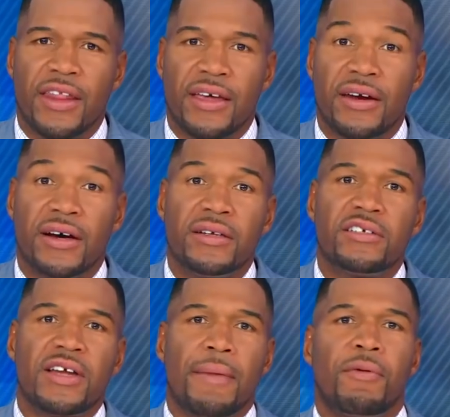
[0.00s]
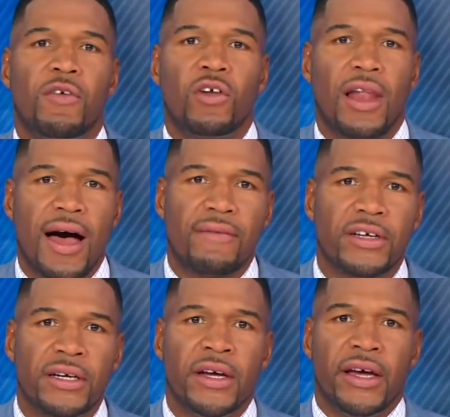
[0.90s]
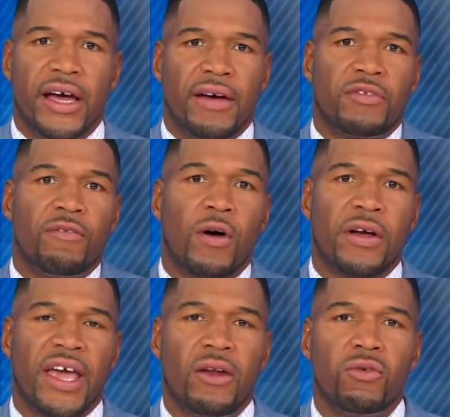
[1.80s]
of that unstoppable lava after a volcano